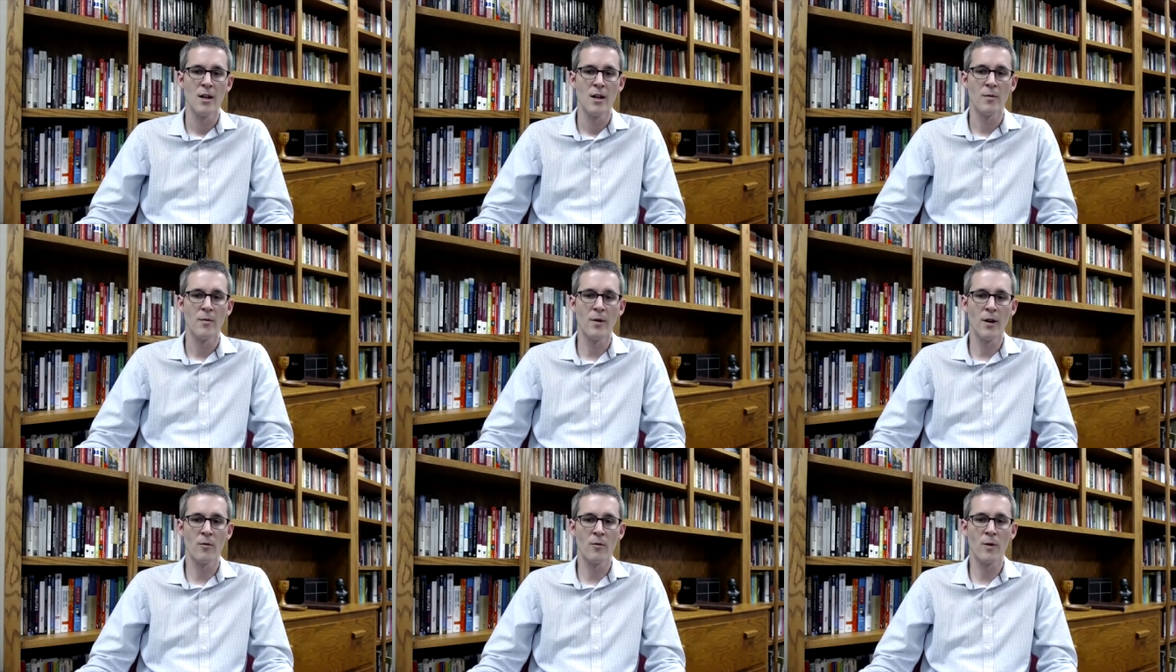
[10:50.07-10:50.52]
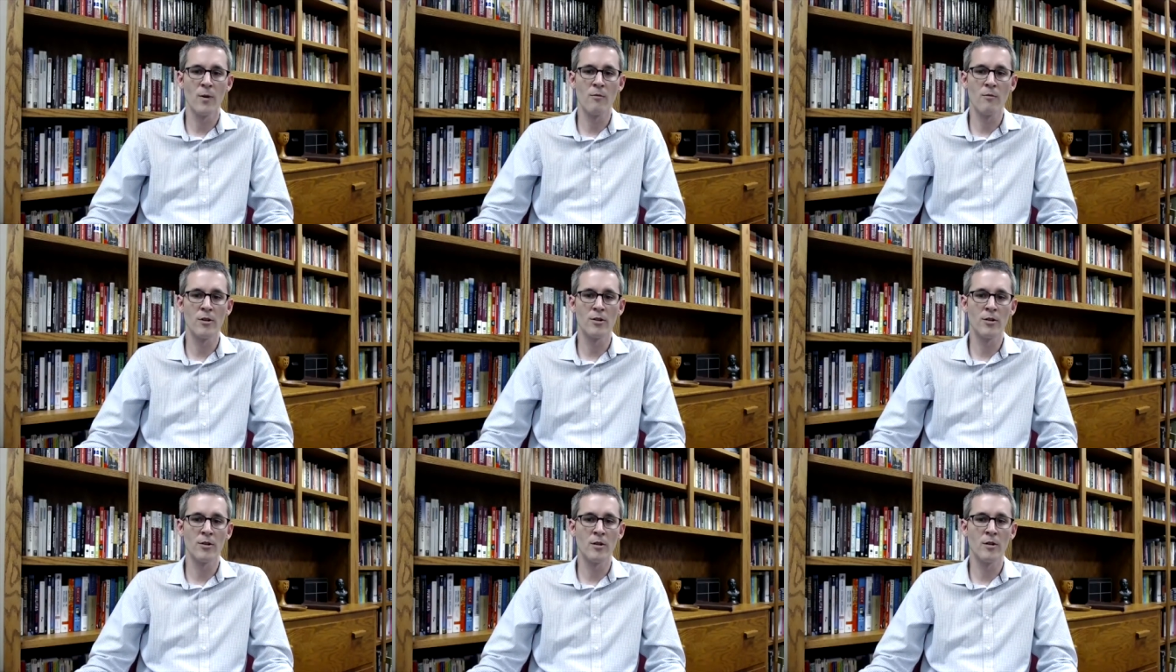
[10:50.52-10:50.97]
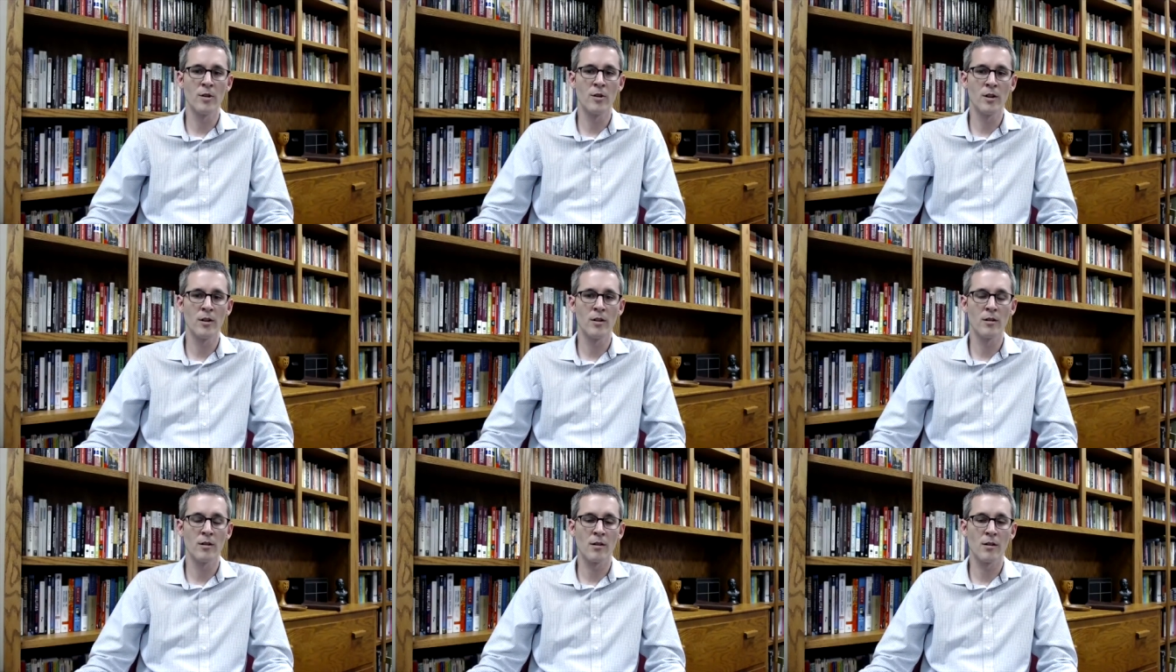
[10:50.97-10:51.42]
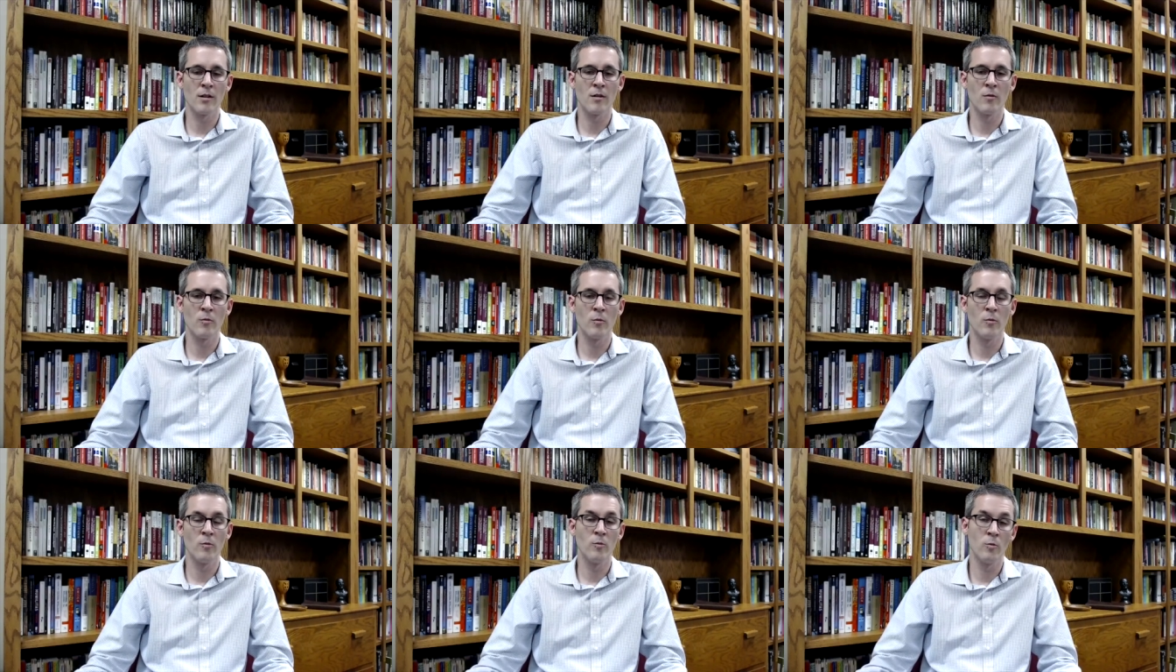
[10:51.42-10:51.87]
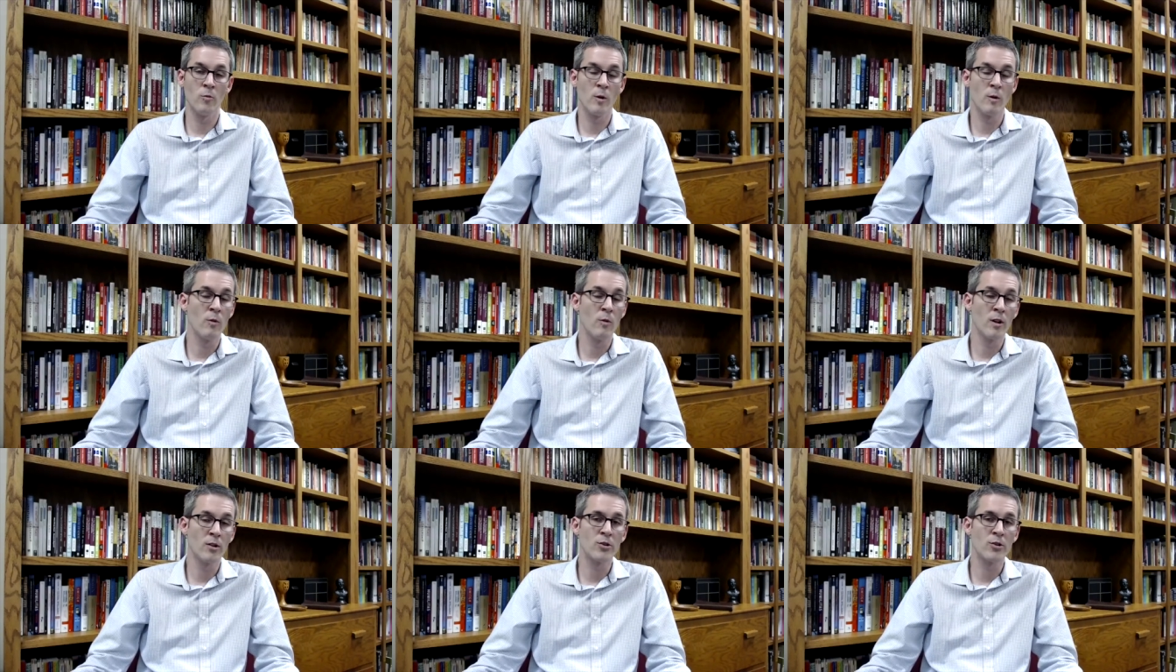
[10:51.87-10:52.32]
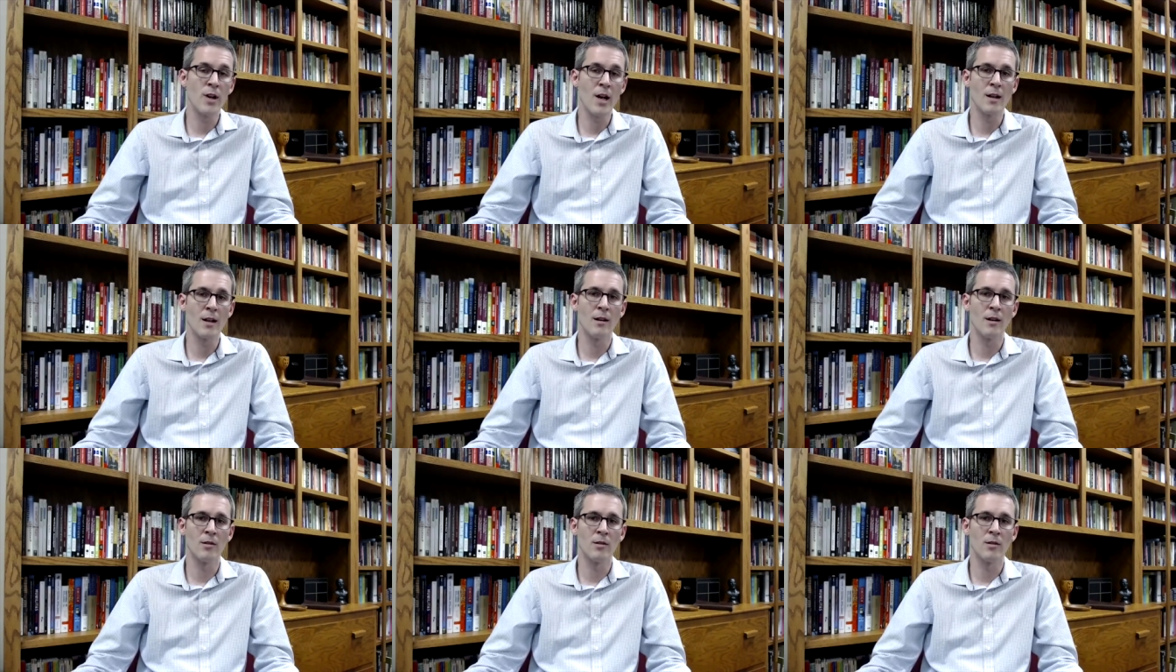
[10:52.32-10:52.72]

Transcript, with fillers: But we will uh, we will try to